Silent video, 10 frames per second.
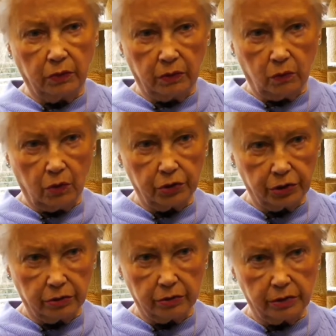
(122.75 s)
where the
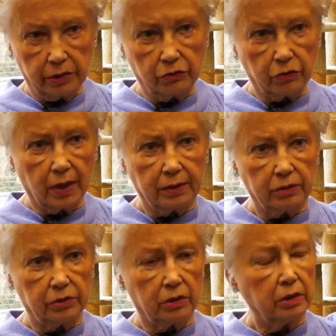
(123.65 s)
washers and
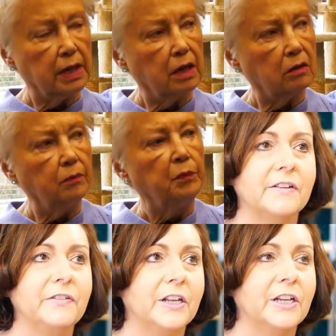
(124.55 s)
dryers are now.
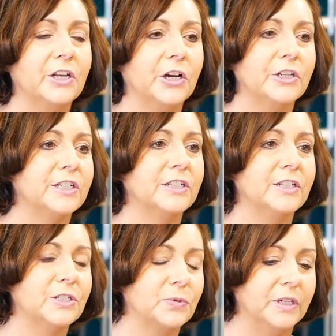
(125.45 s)
feel like Carol did
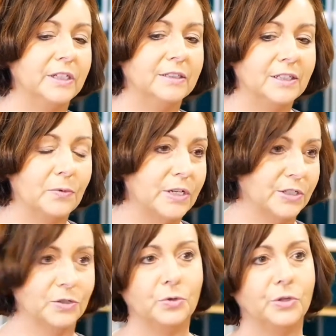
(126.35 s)
this when it
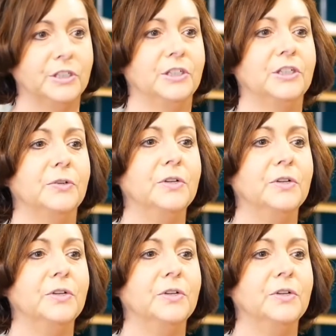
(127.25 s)
wasn't cool to do.